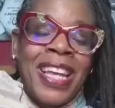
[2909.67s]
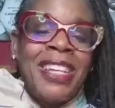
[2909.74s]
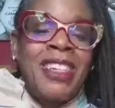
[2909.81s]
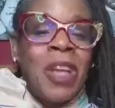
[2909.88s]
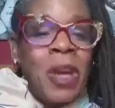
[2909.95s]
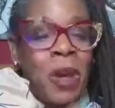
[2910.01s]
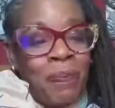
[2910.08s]

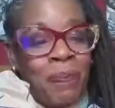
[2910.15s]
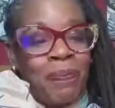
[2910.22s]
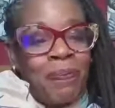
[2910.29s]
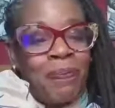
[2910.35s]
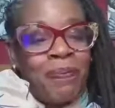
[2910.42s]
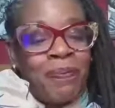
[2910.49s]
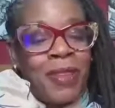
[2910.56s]
So
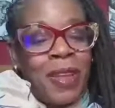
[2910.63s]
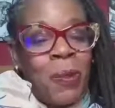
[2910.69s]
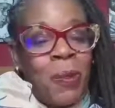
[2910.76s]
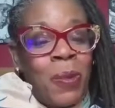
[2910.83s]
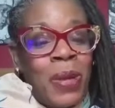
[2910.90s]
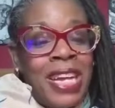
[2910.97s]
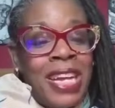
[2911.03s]

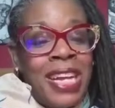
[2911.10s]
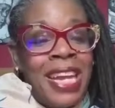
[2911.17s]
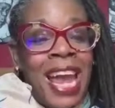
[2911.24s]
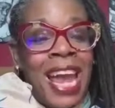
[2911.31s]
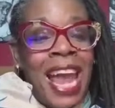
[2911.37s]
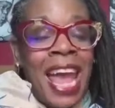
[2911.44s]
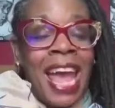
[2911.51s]

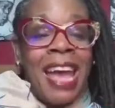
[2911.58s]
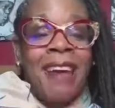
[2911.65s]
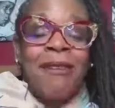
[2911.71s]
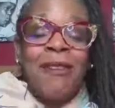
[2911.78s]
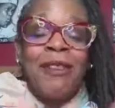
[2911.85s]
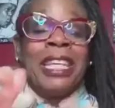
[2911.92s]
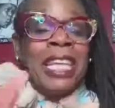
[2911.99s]
we
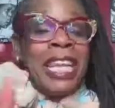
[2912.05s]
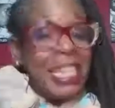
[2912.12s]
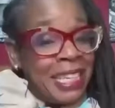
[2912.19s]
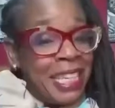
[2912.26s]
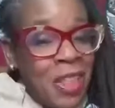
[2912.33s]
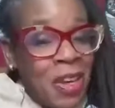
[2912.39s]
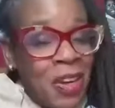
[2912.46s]
have less
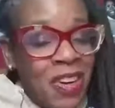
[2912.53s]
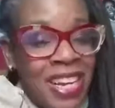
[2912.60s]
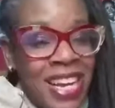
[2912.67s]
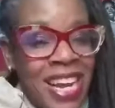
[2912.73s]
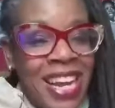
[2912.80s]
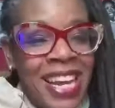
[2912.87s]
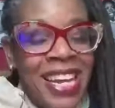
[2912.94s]
than 30
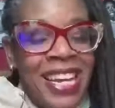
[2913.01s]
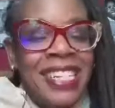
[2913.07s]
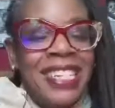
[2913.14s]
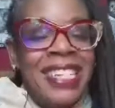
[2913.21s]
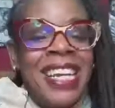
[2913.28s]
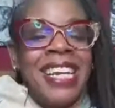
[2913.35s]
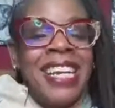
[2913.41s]

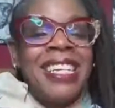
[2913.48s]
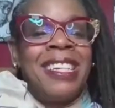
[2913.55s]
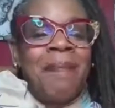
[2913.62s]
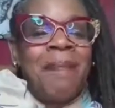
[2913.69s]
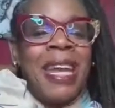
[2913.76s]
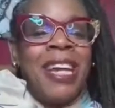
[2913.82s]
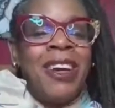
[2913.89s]
days
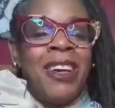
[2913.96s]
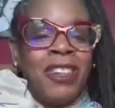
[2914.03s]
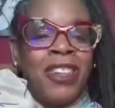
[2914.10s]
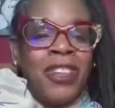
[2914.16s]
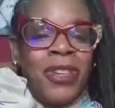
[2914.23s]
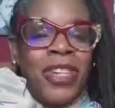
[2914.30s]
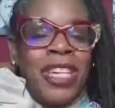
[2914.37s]
to make
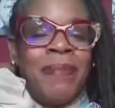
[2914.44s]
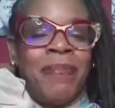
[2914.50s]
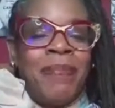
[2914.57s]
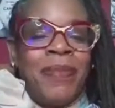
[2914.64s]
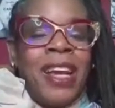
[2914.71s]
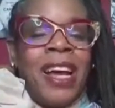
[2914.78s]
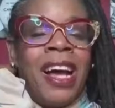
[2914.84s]
history.
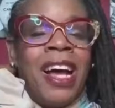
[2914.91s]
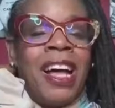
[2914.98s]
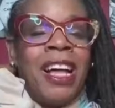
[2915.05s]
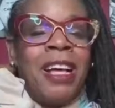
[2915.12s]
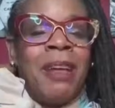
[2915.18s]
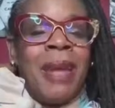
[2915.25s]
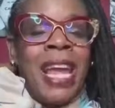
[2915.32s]

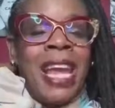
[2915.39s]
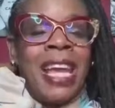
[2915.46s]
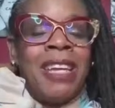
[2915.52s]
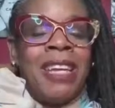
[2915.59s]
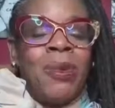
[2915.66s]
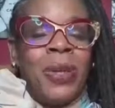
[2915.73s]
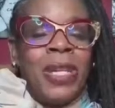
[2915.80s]

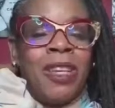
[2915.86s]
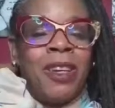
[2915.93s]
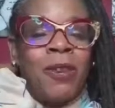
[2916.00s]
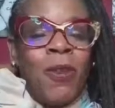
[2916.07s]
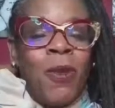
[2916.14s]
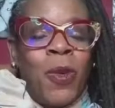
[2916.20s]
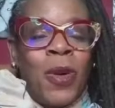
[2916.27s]
And we
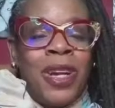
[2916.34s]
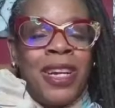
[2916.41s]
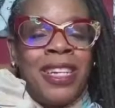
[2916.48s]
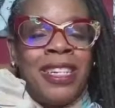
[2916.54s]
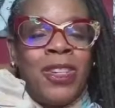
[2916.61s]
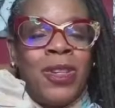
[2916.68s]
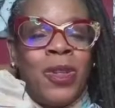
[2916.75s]
look
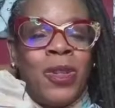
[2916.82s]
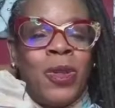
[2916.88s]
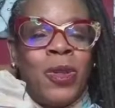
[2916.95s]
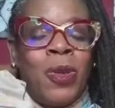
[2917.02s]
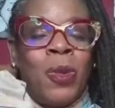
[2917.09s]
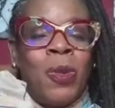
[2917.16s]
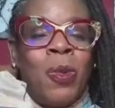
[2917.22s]
forward
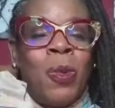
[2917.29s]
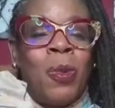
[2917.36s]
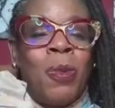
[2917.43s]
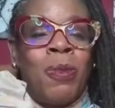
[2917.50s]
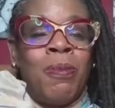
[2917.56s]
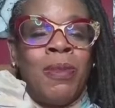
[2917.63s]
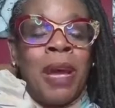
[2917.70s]
to
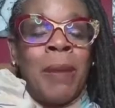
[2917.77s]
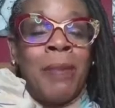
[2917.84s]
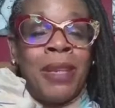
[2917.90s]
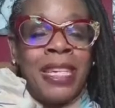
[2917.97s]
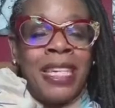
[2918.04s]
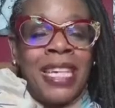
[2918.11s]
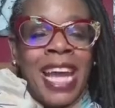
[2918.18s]

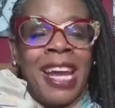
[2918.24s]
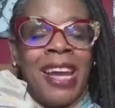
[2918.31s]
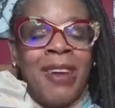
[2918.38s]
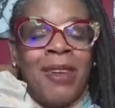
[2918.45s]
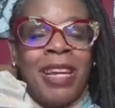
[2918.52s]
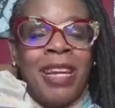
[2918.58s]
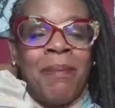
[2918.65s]
doubling
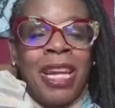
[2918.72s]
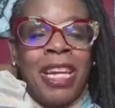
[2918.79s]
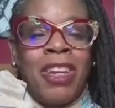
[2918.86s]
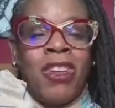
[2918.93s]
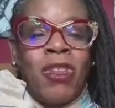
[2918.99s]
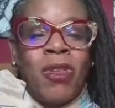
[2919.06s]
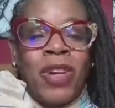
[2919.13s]
down and
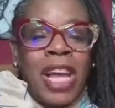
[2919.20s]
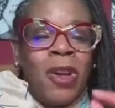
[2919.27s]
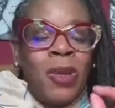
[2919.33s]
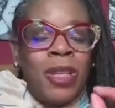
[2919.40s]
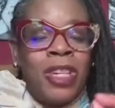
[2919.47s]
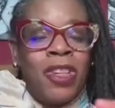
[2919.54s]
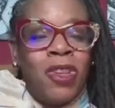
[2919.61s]
making sure not
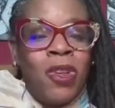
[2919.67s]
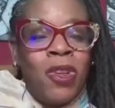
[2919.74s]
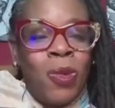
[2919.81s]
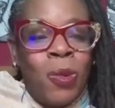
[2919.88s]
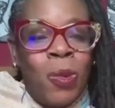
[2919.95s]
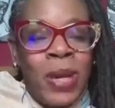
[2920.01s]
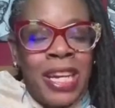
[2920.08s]
only do
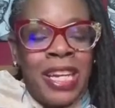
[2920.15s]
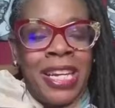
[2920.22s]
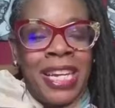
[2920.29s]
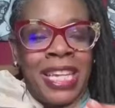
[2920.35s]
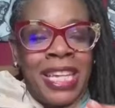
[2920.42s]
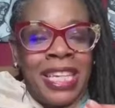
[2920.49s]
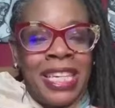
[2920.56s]
you
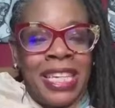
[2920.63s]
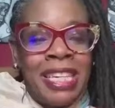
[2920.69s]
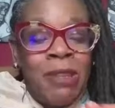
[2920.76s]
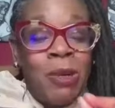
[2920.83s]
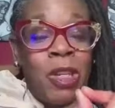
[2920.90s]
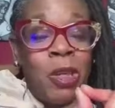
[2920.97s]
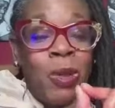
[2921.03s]

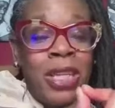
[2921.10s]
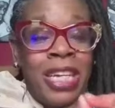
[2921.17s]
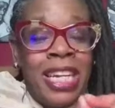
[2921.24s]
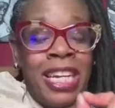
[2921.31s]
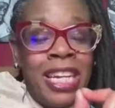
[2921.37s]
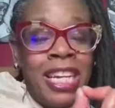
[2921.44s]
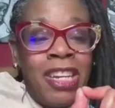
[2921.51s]

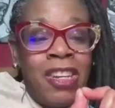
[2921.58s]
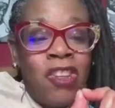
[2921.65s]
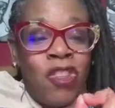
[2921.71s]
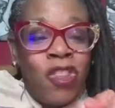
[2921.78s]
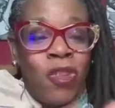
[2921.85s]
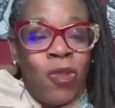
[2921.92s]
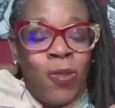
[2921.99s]
lead in
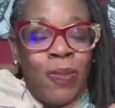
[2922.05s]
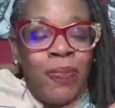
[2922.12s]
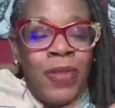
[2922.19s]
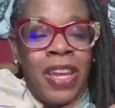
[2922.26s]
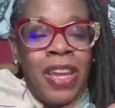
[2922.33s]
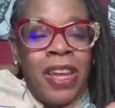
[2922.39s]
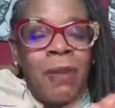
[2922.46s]
June,
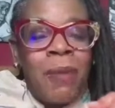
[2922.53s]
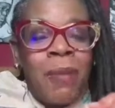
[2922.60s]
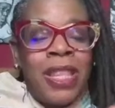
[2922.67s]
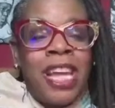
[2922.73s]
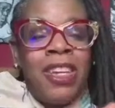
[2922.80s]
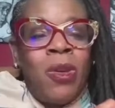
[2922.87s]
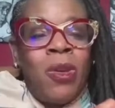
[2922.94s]

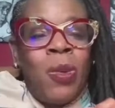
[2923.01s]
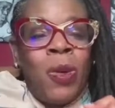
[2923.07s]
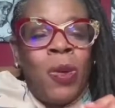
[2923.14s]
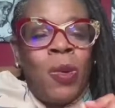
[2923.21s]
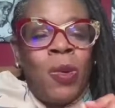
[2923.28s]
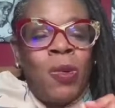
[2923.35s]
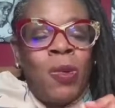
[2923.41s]
but that you
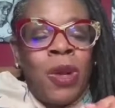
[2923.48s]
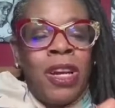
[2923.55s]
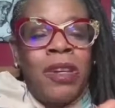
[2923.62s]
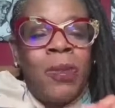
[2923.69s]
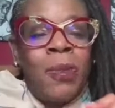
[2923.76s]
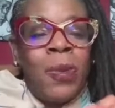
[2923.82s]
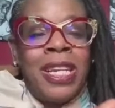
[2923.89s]
will
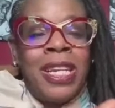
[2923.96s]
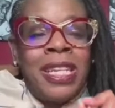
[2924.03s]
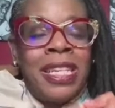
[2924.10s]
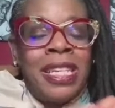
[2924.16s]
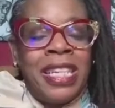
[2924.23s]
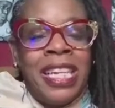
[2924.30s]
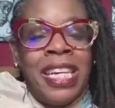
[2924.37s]
run, win,
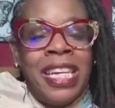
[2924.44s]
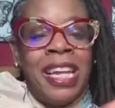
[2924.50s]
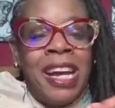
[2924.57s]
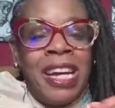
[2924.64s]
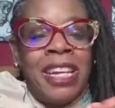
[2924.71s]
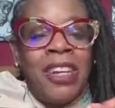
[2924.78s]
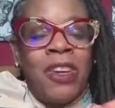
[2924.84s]
and
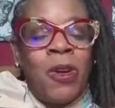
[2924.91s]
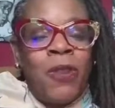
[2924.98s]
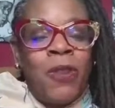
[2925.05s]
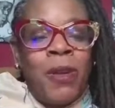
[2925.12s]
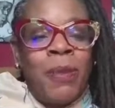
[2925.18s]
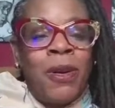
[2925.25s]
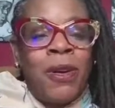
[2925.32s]
lead in
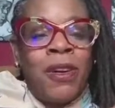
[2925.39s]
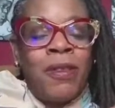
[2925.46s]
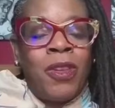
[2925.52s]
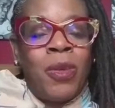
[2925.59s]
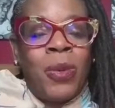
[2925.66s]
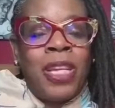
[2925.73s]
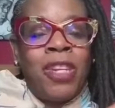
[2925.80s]
November
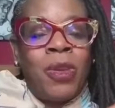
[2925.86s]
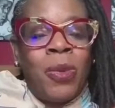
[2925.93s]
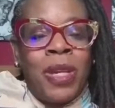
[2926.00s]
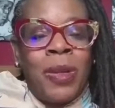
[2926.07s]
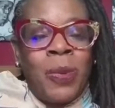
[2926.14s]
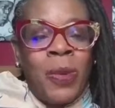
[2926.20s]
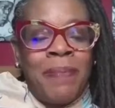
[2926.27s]
of
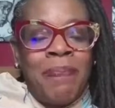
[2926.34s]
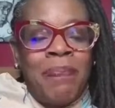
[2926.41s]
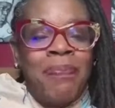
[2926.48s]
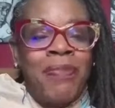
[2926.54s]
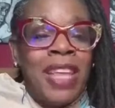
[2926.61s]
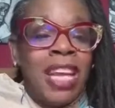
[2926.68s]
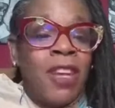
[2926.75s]
2021.
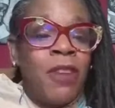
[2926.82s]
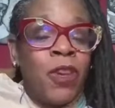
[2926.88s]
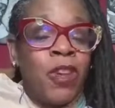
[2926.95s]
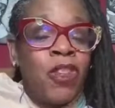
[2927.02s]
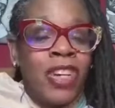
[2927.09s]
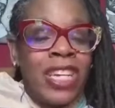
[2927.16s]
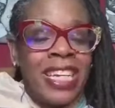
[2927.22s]
Thank you
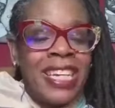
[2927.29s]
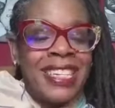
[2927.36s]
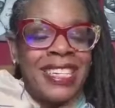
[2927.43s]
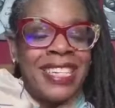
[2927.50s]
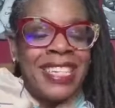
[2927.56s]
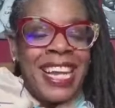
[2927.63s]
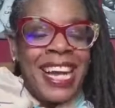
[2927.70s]
for joining
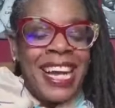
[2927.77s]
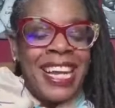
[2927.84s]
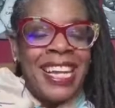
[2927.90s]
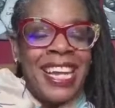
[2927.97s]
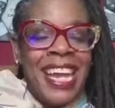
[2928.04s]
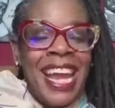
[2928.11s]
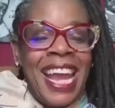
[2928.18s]
us
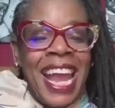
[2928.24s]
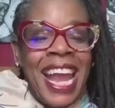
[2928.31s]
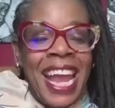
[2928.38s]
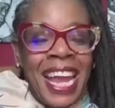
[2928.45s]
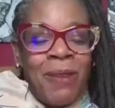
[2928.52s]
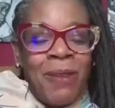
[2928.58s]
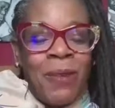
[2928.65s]
tonight.
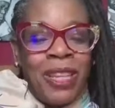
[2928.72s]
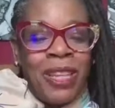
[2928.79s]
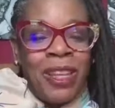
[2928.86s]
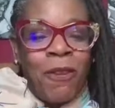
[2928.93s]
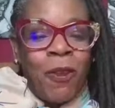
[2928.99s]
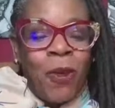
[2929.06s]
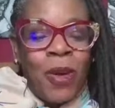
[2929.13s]
And we
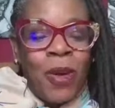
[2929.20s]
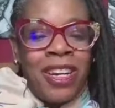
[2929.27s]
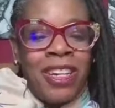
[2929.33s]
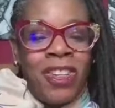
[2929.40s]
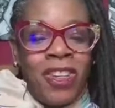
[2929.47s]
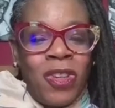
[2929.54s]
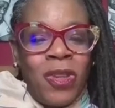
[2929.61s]
look
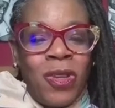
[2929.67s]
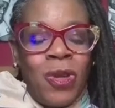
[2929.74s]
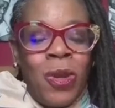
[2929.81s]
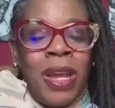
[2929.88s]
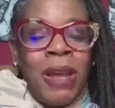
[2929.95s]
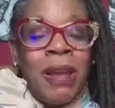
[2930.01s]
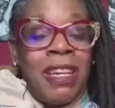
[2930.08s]
forward
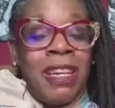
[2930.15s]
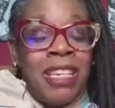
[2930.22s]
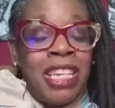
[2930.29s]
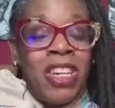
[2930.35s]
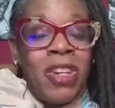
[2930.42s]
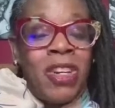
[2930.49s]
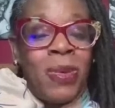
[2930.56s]
to
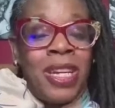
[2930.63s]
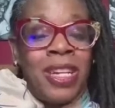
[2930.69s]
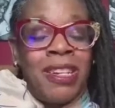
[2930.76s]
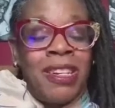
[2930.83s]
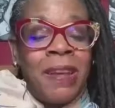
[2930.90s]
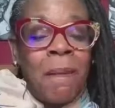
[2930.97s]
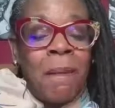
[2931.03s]

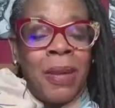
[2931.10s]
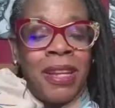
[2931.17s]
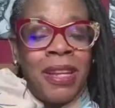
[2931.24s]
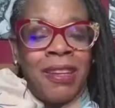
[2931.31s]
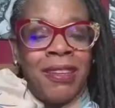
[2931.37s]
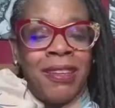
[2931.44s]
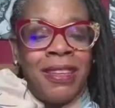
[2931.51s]
continuing to
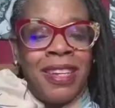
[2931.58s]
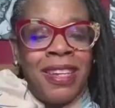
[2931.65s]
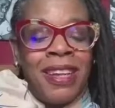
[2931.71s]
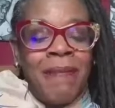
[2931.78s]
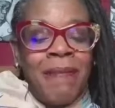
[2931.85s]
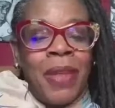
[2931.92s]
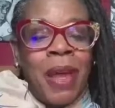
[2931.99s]
build
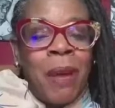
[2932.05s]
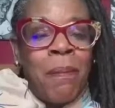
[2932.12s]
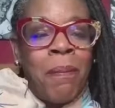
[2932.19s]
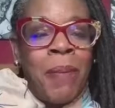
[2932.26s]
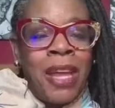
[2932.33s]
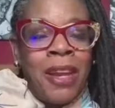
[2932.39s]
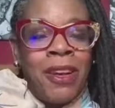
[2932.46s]
a
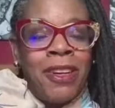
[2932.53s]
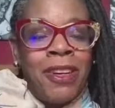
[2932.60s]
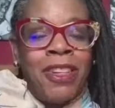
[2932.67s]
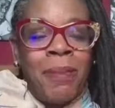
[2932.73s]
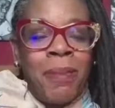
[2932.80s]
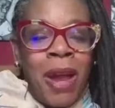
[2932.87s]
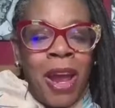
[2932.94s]
better
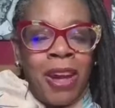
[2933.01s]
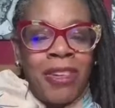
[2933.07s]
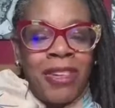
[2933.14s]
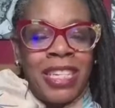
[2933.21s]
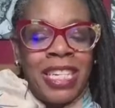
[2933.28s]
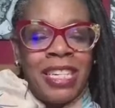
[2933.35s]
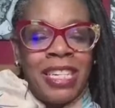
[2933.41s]

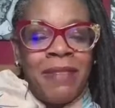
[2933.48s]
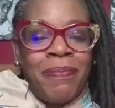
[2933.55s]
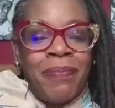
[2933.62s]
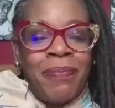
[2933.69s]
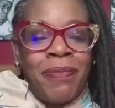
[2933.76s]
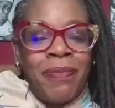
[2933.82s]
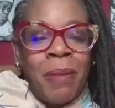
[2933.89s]
democracy
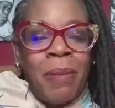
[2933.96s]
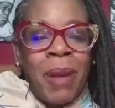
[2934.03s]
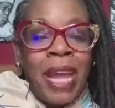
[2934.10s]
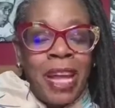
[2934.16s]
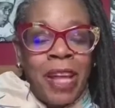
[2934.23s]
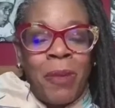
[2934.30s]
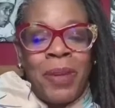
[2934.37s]
by
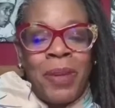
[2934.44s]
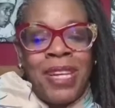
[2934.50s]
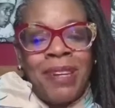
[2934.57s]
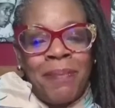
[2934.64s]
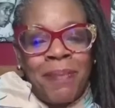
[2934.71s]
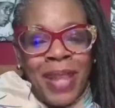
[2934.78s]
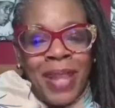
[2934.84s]
helping
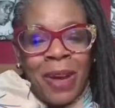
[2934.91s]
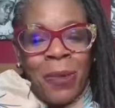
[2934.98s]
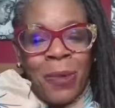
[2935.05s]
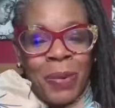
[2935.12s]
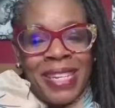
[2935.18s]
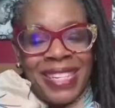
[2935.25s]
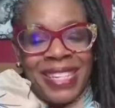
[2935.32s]
Black
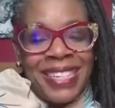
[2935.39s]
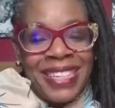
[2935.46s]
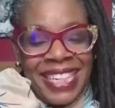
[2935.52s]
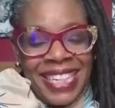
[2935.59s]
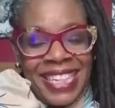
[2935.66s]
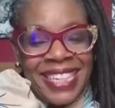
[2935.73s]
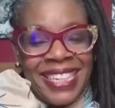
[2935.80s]
women
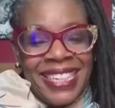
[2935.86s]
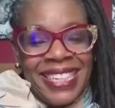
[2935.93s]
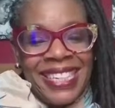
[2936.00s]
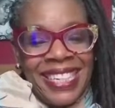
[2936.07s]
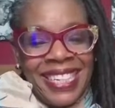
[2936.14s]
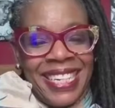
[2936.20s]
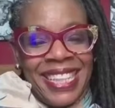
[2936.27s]
lead.
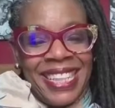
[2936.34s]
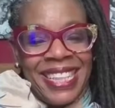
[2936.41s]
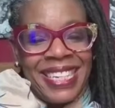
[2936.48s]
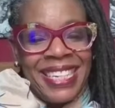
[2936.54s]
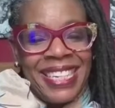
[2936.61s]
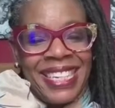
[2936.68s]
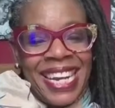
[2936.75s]

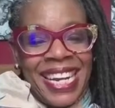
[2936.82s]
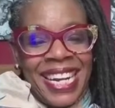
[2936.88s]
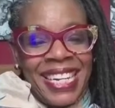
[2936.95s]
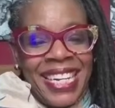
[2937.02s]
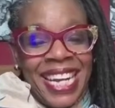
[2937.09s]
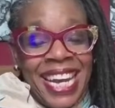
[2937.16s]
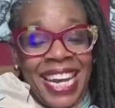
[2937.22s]
Take
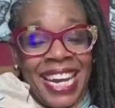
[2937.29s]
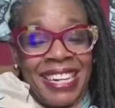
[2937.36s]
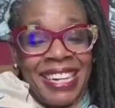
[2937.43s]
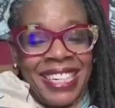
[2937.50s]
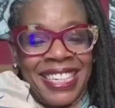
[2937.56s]
care.